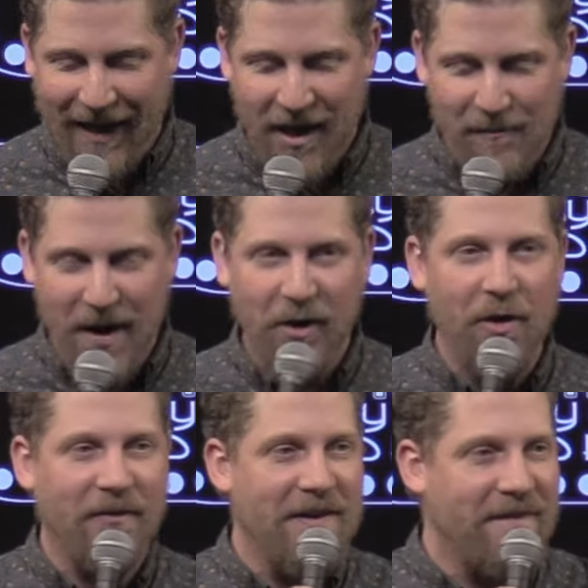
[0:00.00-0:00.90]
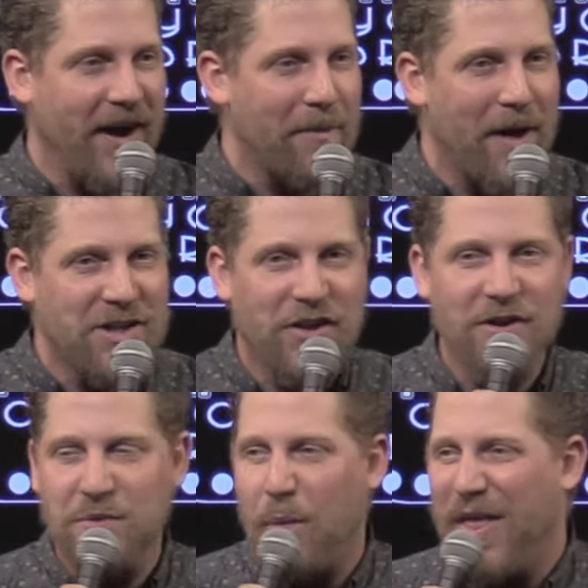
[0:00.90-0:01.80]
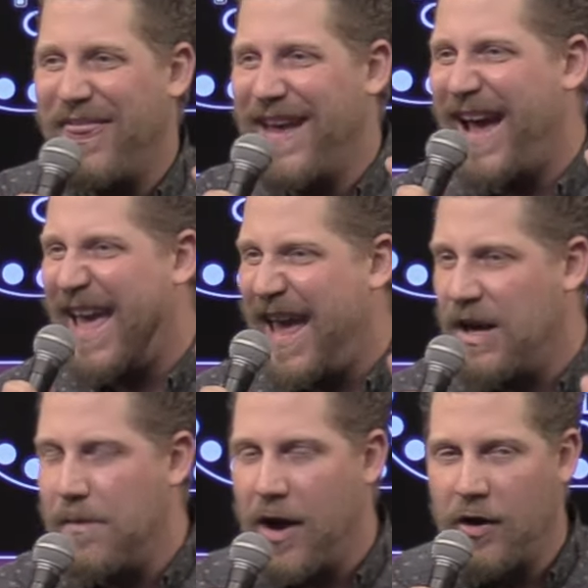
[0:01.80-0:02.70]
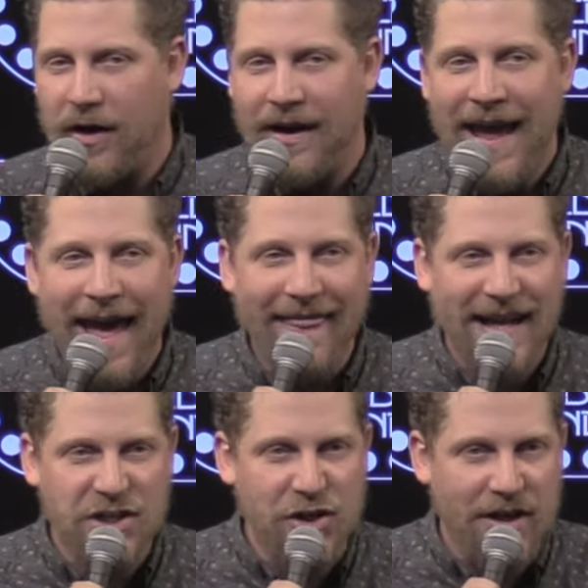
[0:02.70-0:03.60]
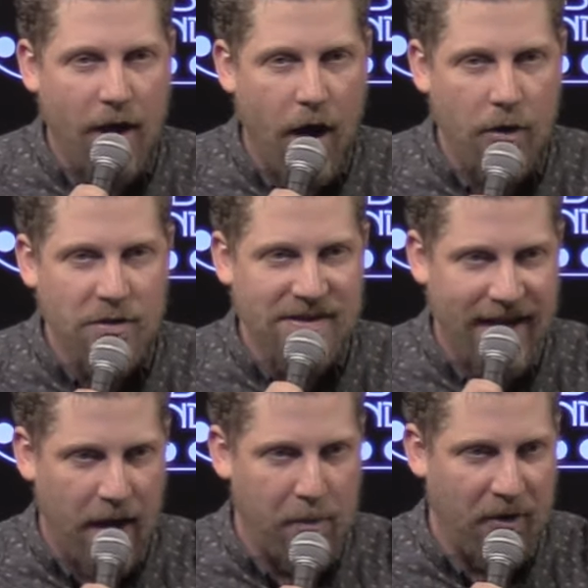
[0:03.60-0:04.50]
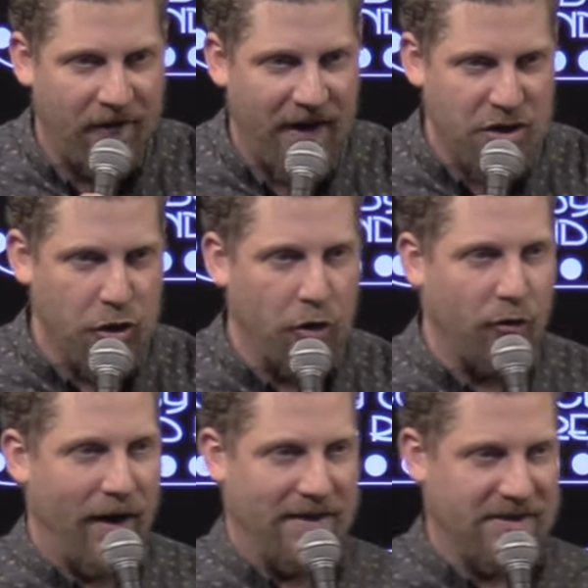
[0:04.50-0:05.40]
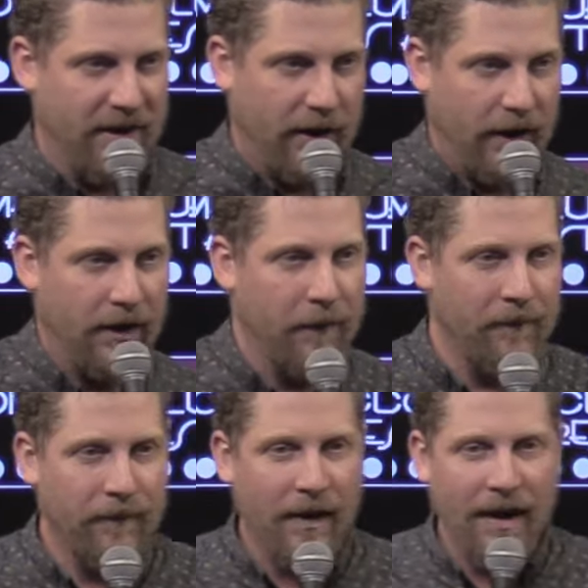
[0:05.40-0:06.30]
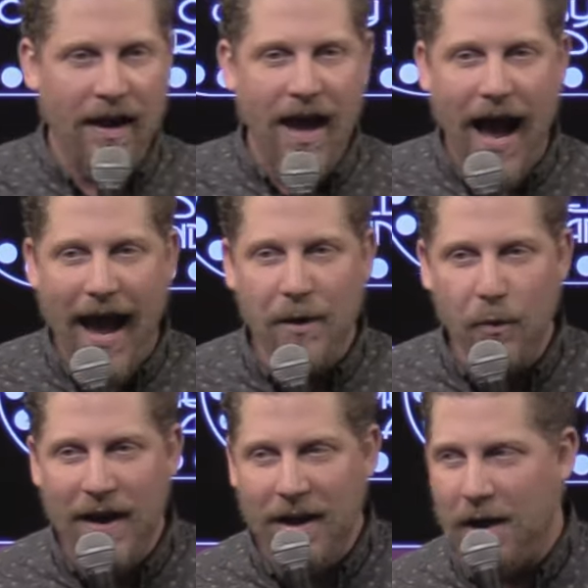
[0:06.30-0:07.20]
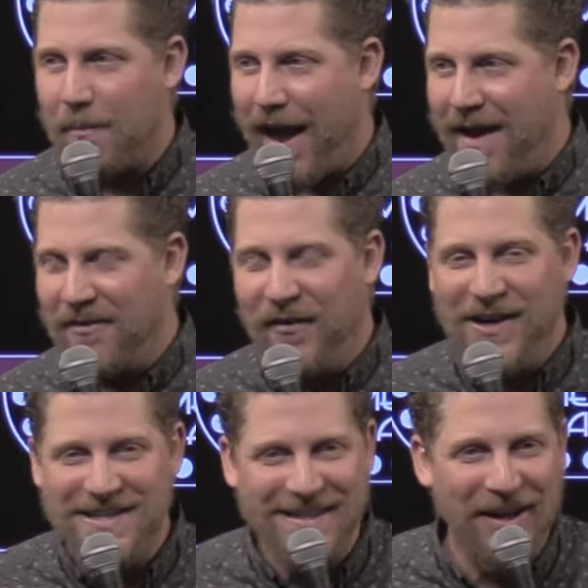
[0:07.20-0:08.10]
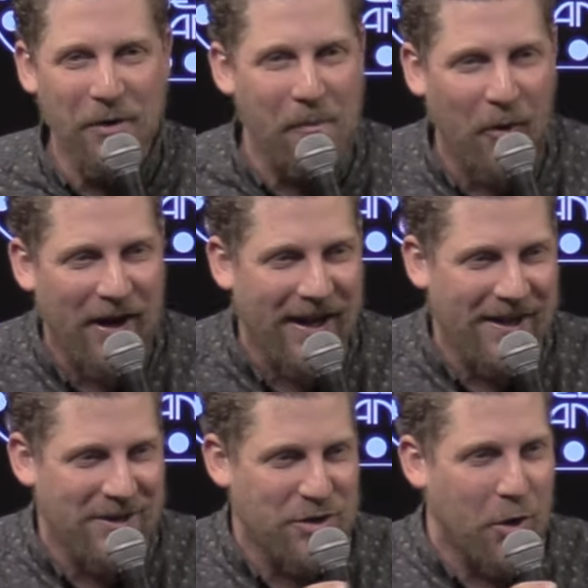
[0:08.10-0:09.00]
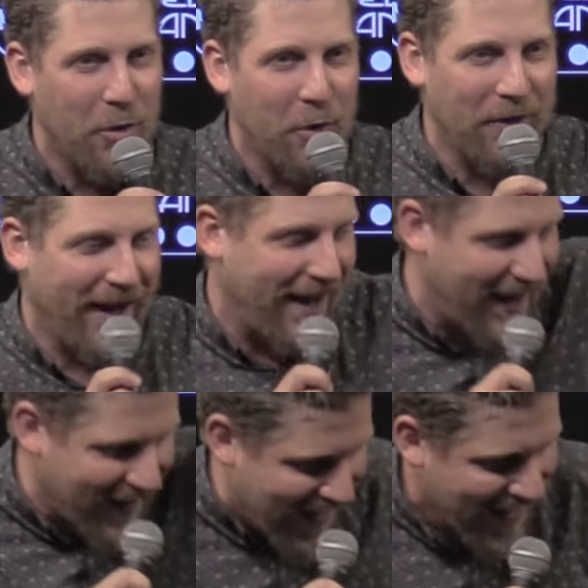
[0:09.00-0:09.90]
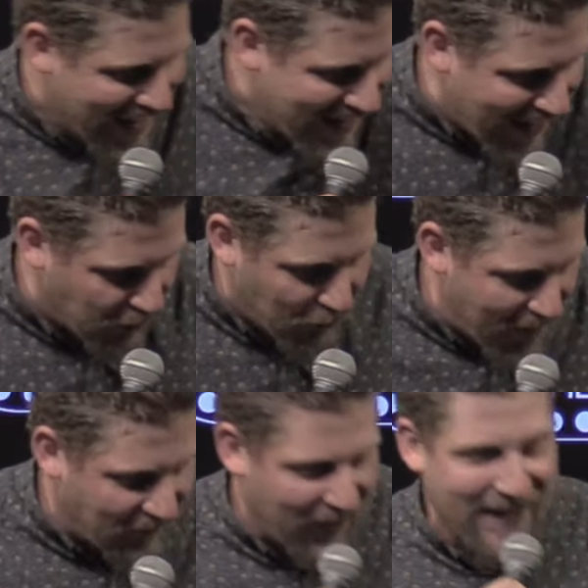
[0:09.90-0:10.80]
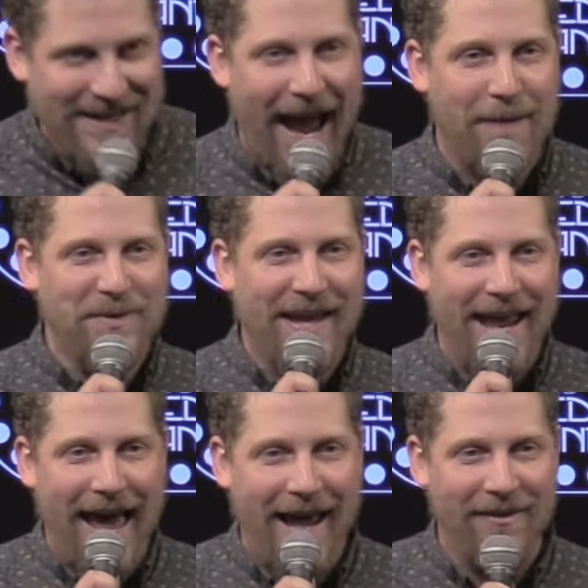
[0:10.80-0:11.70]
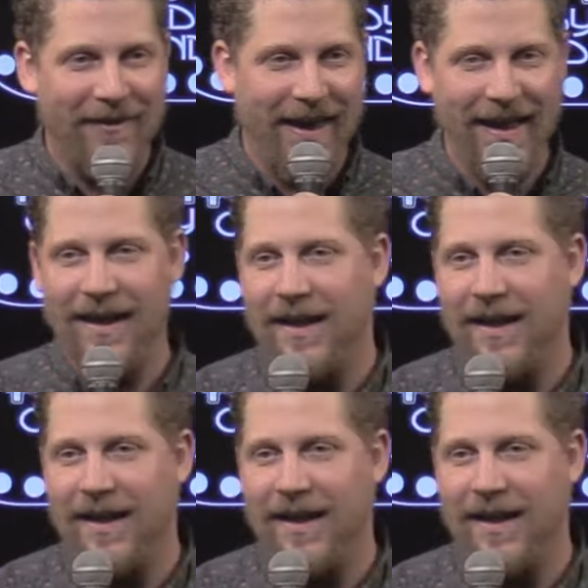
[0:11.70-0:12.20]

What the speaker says: love my girlfriend very much. There's one thing I hate about her, and that she cuddles like a professional wrestler. I wake up every single morning in a chokehold, and I gotta, like, get a referee and tap to get out of it.